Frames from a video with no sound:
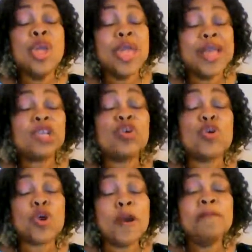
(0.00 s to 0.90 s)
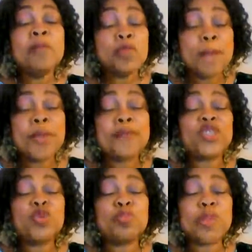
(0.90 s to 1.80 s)
Anything growing where
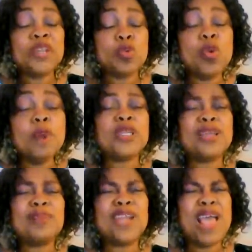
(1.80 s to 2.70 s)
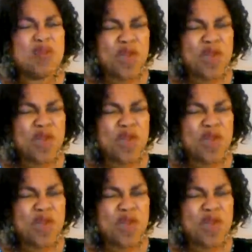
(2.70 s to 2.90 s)
babies should be in the wombs of their mother.